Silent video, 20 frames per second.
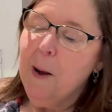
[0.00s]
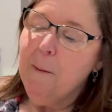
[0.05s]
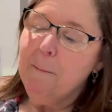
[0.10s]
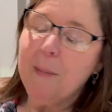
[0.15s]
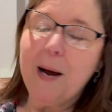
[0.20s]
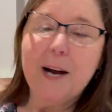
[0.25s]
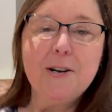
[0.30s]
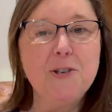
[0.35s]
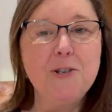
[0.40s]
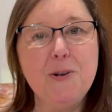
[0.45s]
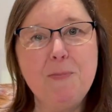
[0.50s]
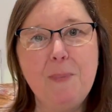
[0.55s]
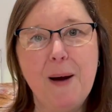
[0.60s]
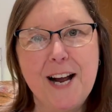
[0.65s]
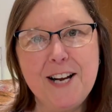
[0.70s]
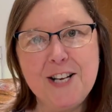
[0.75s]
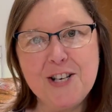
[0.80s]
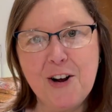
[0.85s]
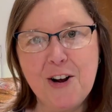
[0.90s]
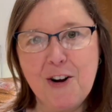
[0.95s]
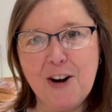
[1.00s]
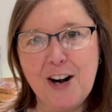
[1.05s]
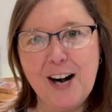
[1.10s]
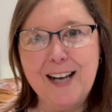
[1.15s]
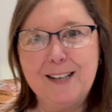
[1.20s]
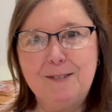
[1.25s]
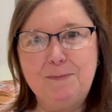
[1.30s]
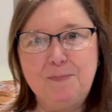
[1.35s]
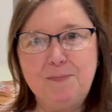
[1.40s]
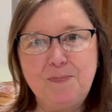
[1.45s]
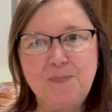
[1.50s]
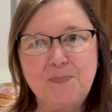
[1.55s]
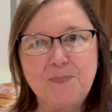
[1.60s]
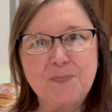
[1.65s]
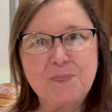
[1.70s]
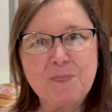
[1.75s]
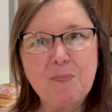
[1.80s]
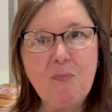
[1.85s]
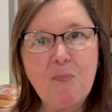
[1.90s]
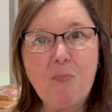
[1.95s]
My Dubai chocolate.
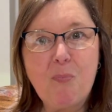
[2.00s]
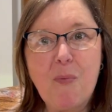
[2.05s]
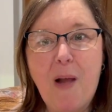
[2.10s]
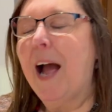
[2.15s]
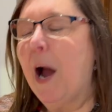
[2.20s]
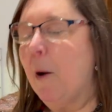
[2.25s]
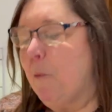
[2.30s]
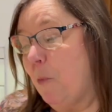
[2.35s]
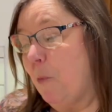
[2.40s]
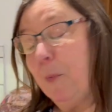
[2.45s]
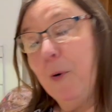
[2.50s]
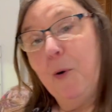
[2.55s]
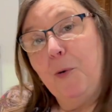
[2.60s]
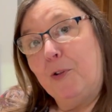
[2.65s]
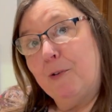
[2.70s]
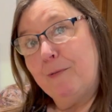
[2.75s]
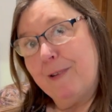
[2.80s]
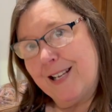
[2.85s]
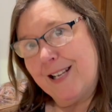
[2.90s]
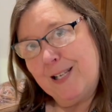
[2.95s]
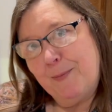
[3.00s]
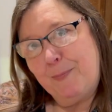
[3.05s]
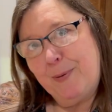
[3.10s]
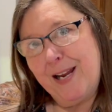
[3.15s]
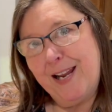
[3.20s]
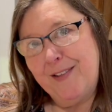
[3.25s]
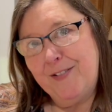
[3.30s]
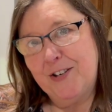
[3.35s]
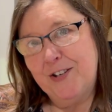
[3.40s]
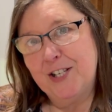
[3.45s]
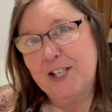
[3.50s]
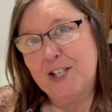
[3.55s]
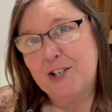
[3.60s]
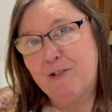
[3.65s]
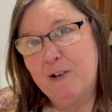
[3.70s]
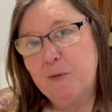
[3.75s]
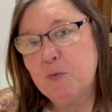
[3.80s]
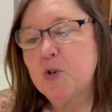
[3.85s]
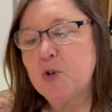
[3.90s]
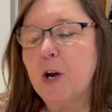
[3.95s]
I will put the recipe in the
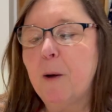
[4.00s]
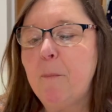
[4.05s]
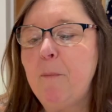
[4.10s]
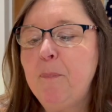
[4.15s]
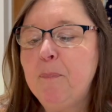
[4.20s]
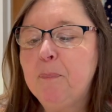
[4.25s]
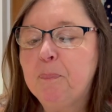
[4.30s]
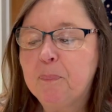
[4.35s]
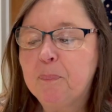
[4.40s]
description.